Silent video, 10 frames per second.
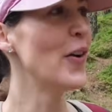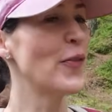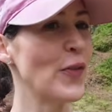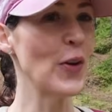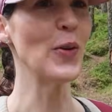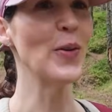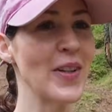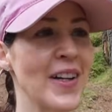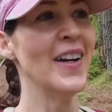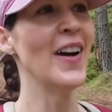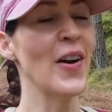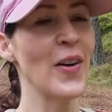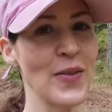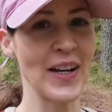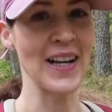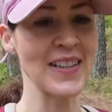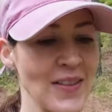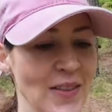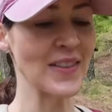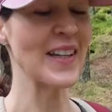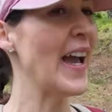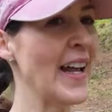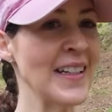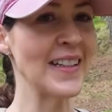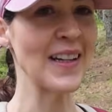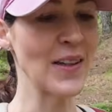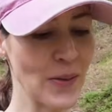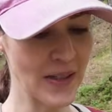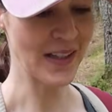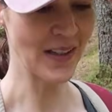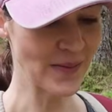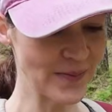Food over castles any day of the week.